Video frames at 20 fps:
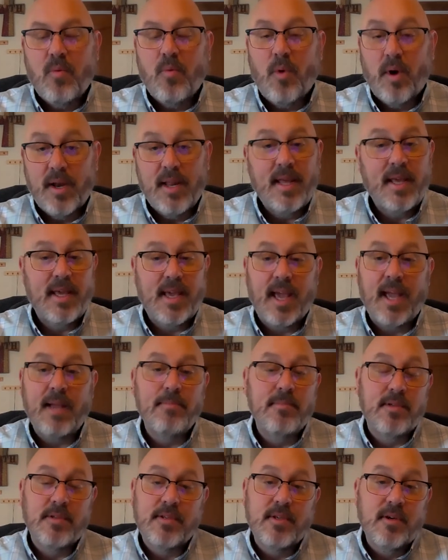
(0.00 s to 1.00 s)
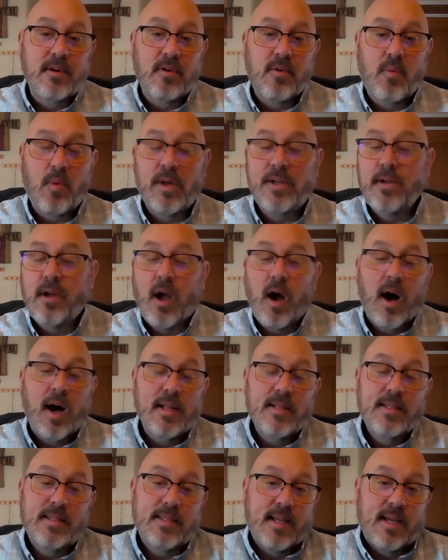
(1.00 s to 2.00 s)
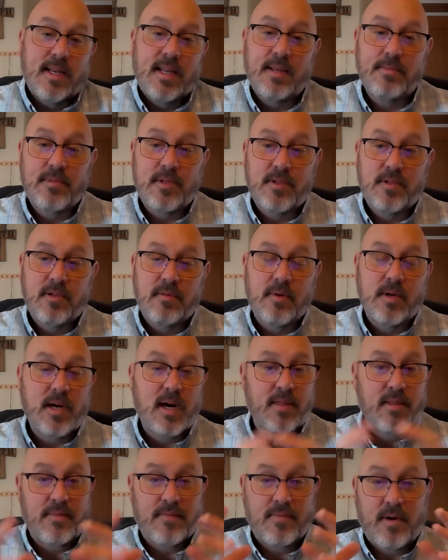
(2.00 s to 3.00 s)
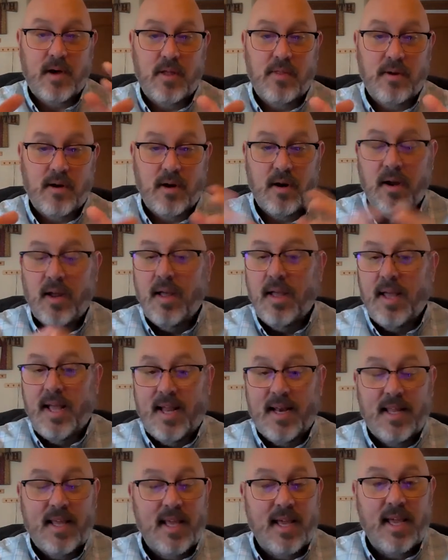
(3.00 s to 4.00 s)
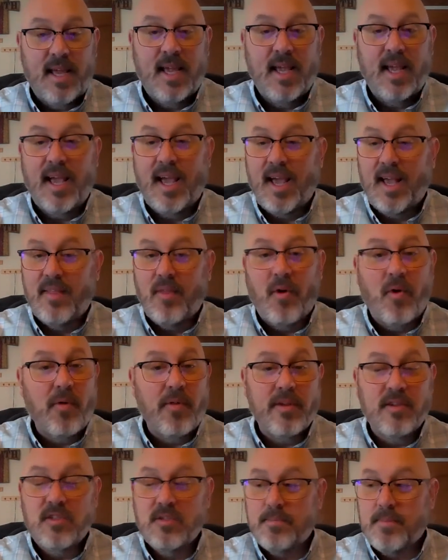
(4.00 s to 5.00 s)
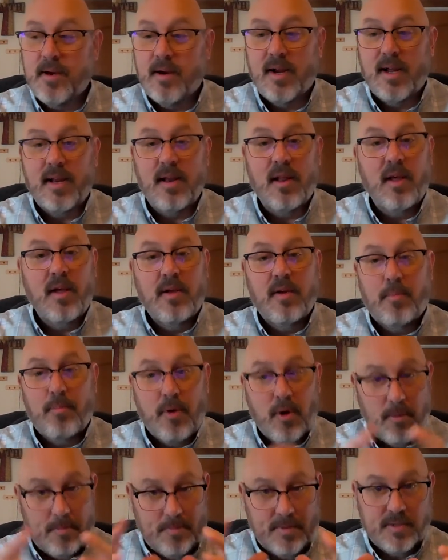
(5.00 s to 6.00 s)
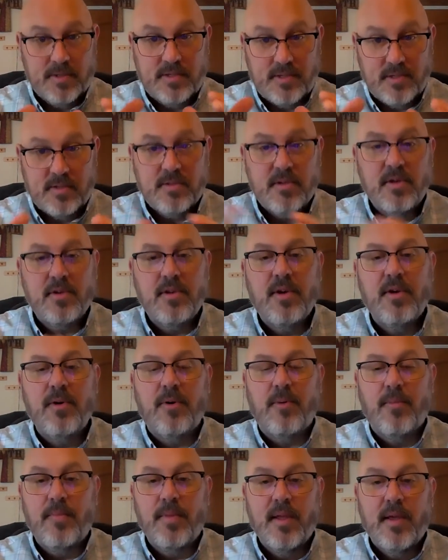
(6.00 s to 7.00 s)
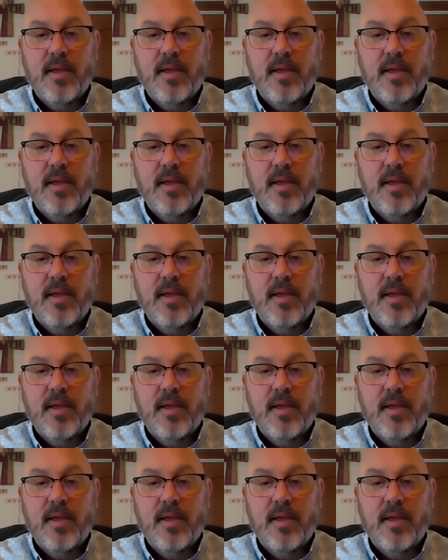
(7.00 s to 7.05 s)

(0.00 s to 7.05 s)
What he came to do, what God sent him to do, what God the Father and he and the Holy Spirit purposed to do.